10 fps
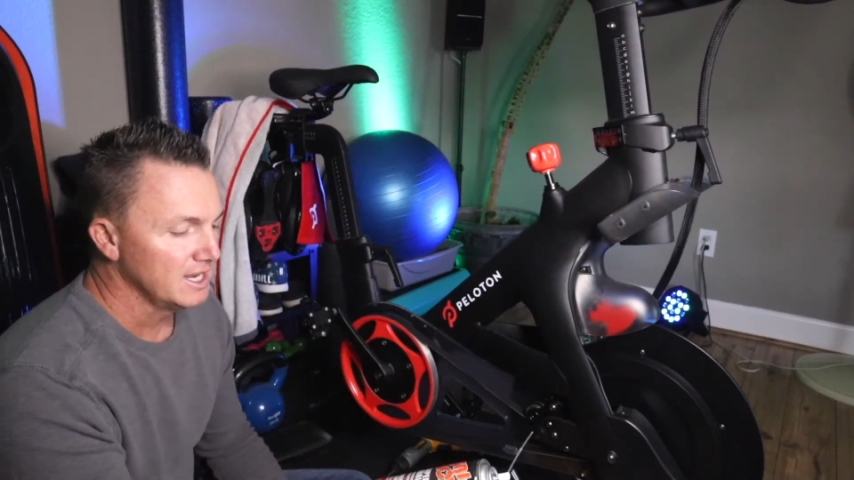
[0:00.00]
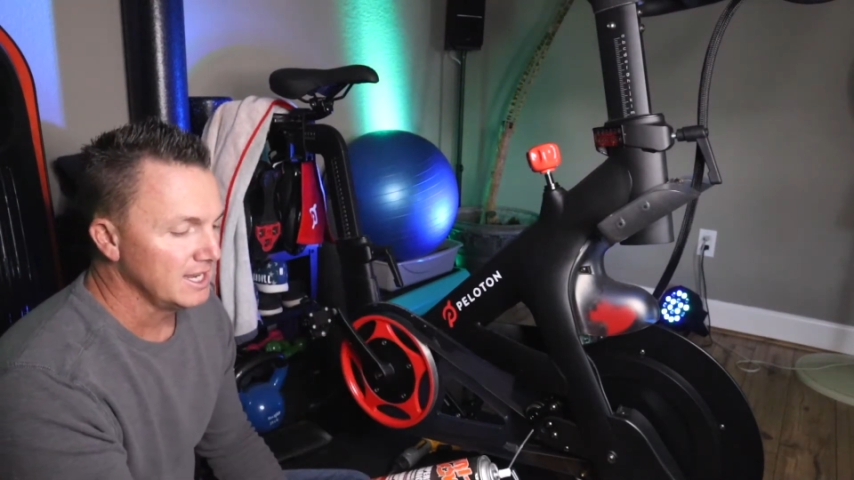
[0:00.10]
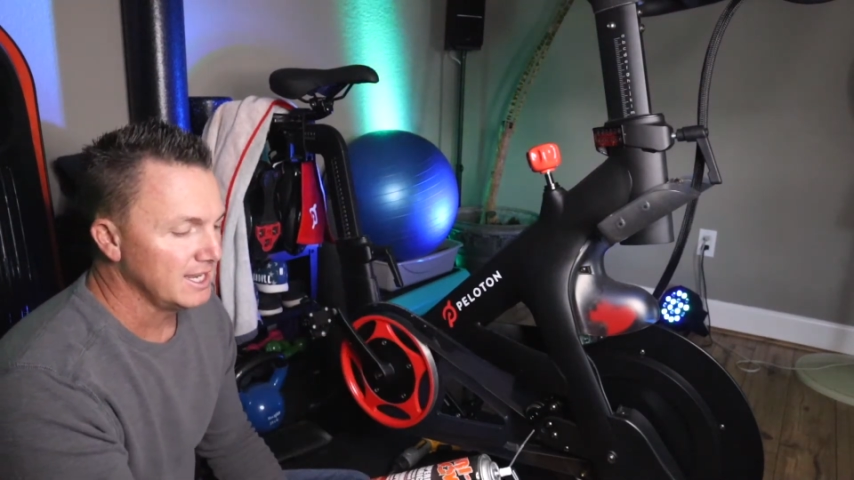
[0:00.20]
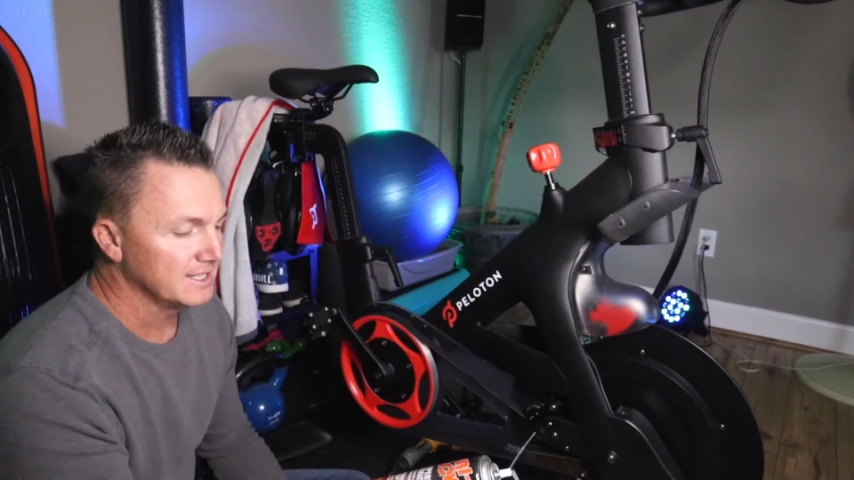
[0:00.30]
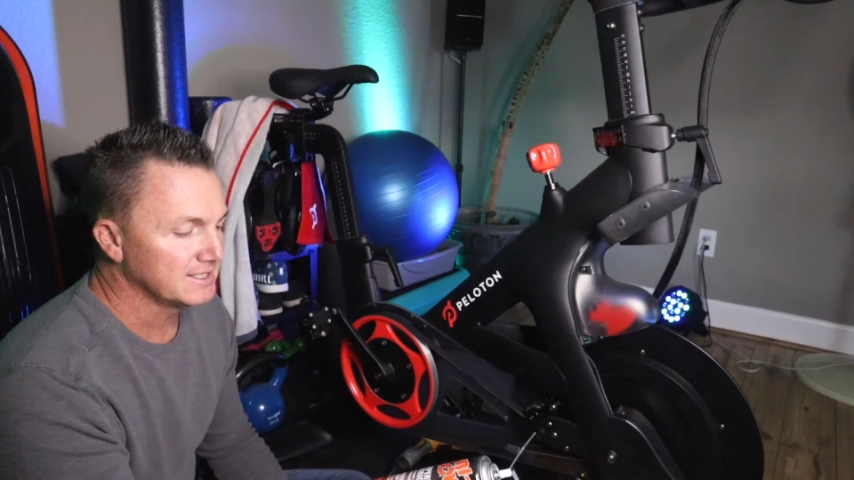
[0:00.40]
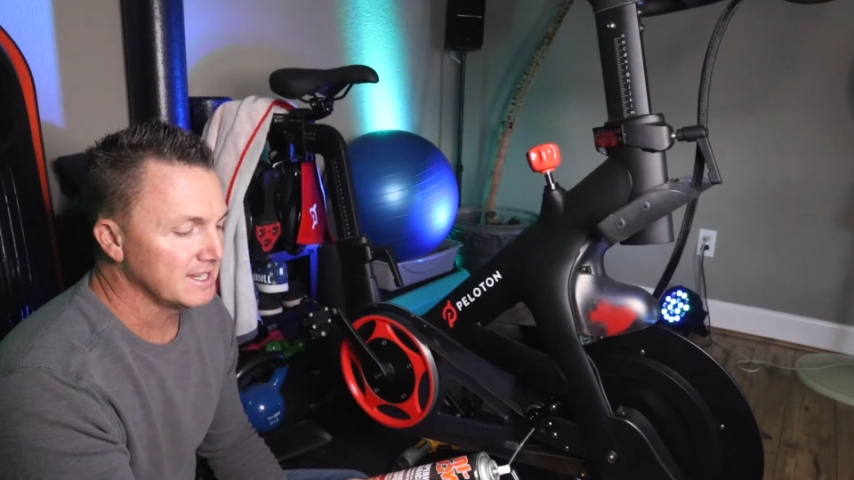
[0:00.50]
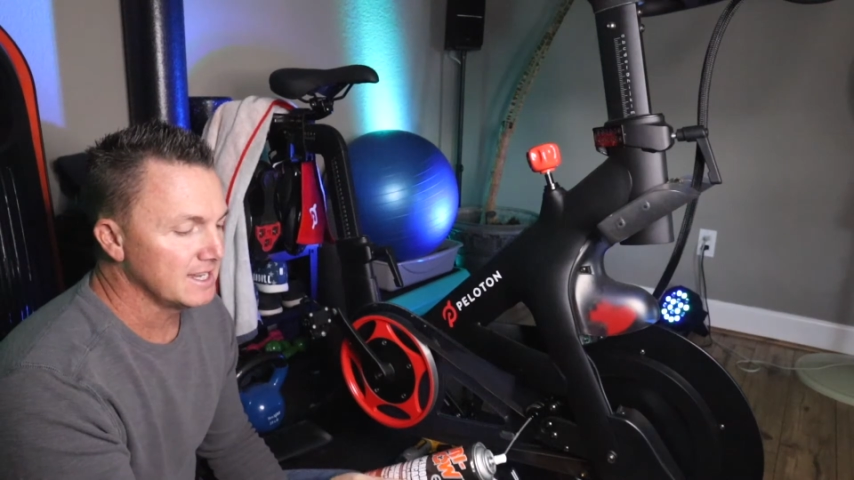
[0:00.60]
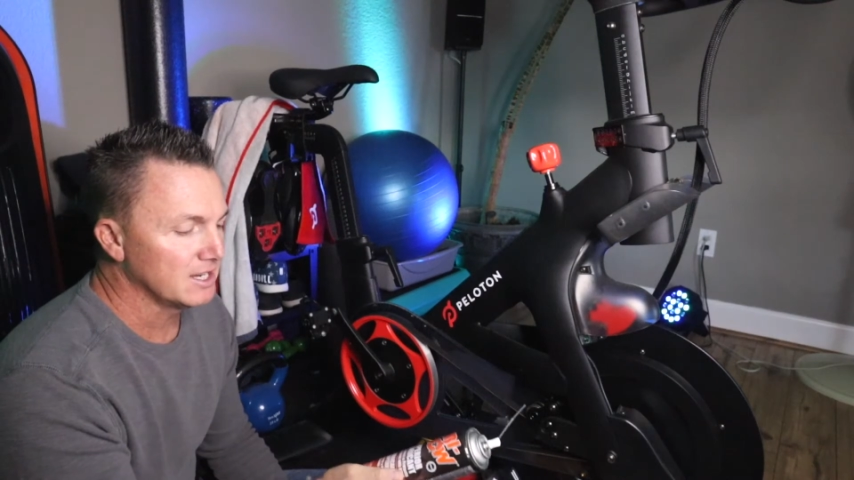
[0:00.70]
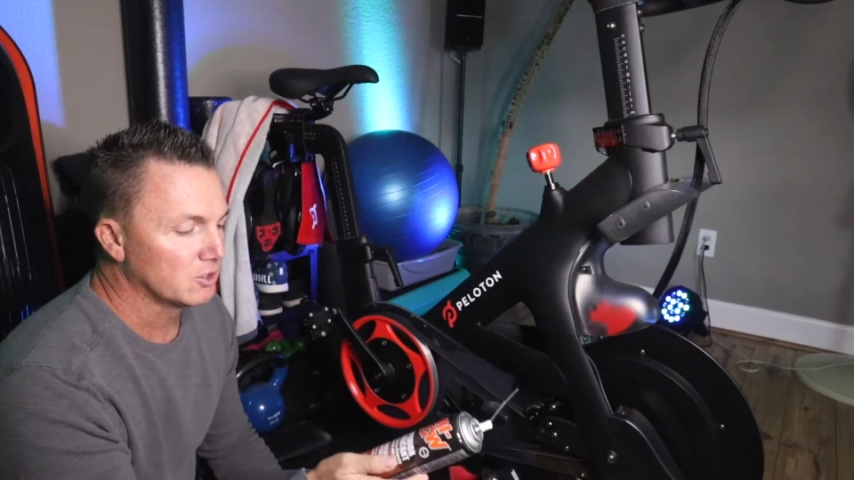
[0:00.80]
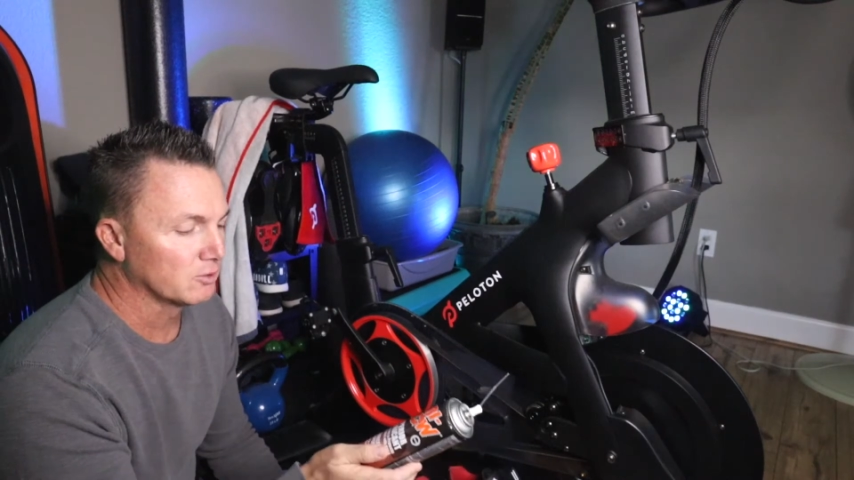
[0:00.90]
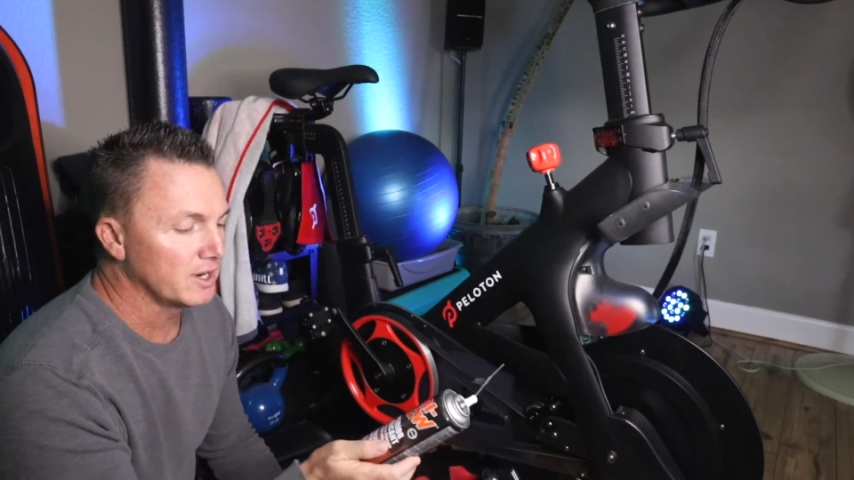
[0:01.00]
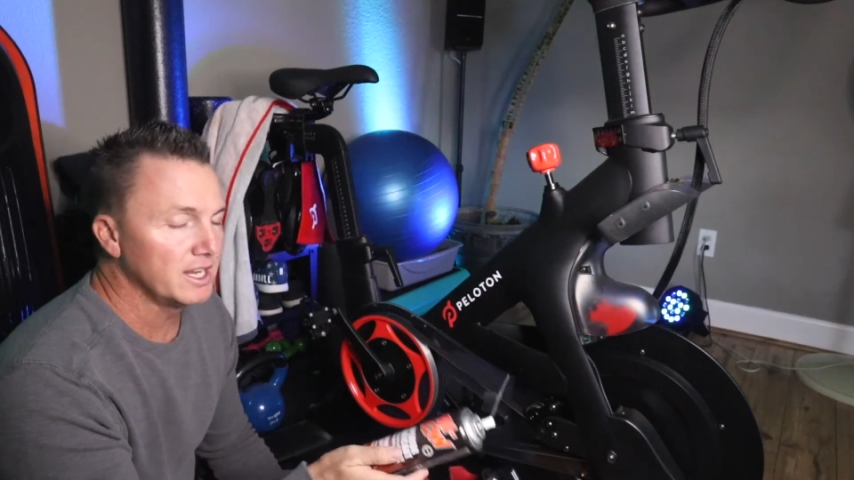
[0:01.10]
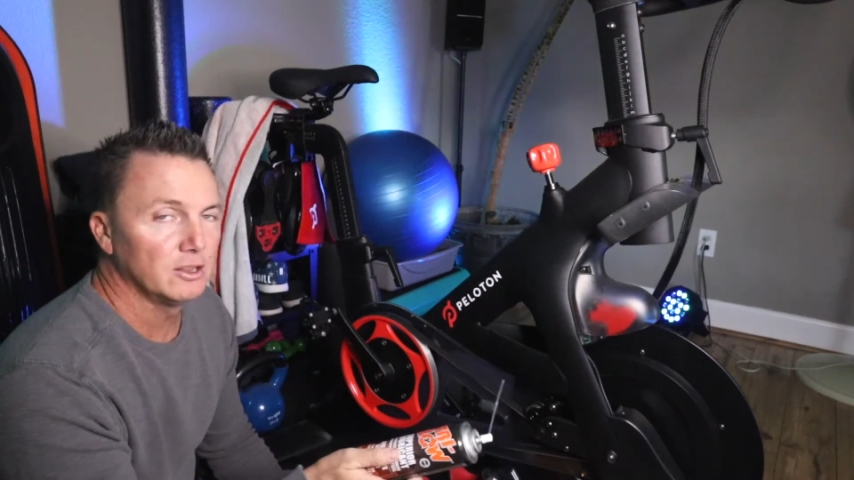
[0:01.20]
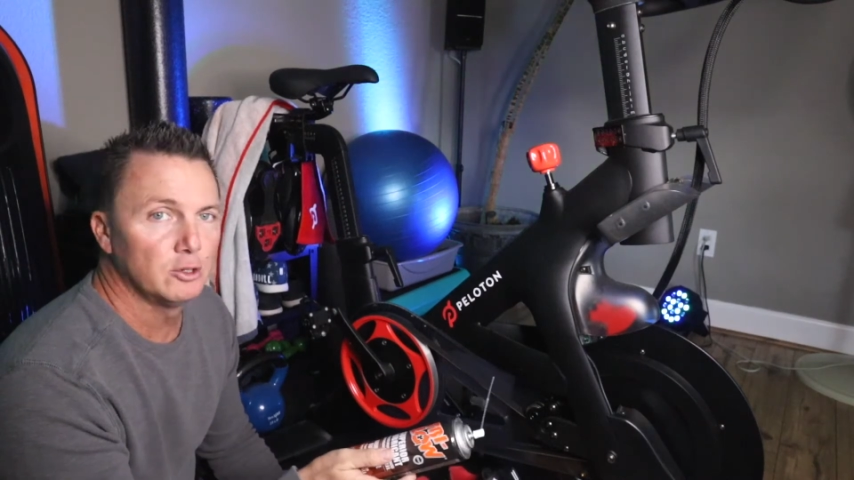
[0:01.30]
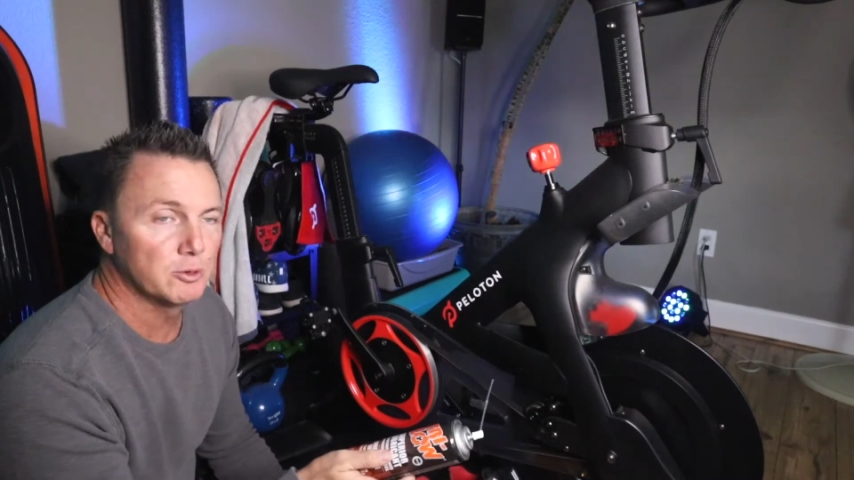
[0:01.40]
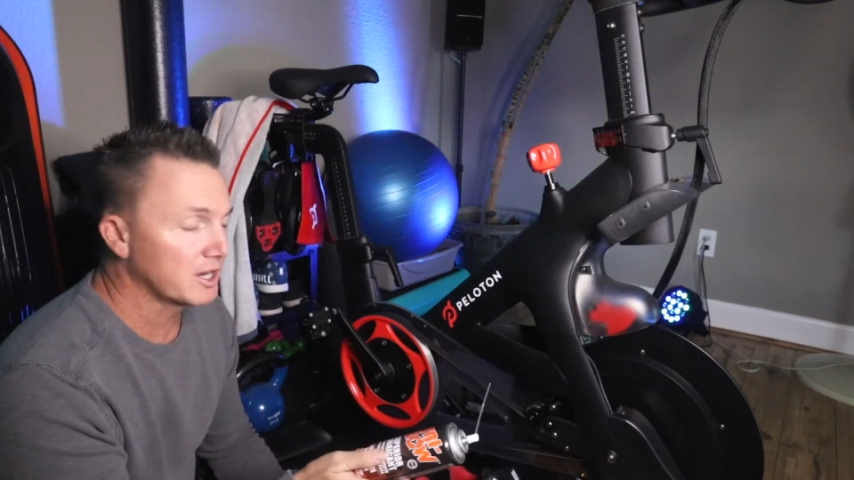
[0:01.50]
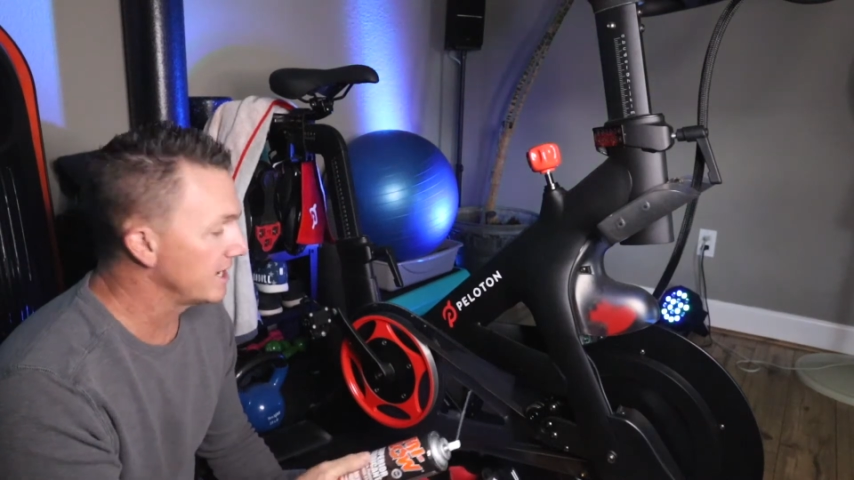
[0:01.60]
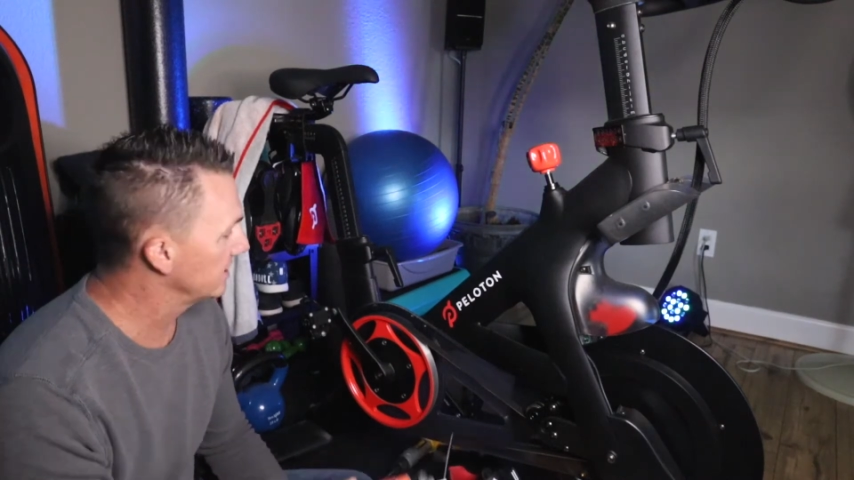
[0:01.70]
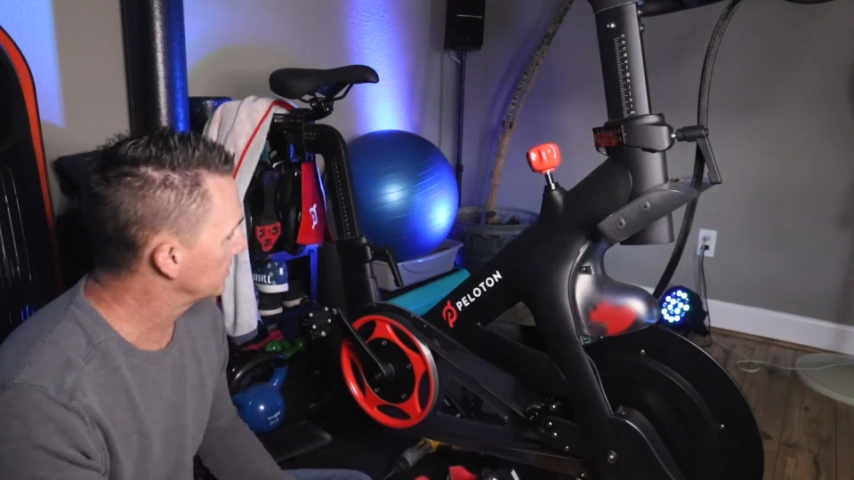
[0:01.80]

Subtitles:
It's a great lubricant,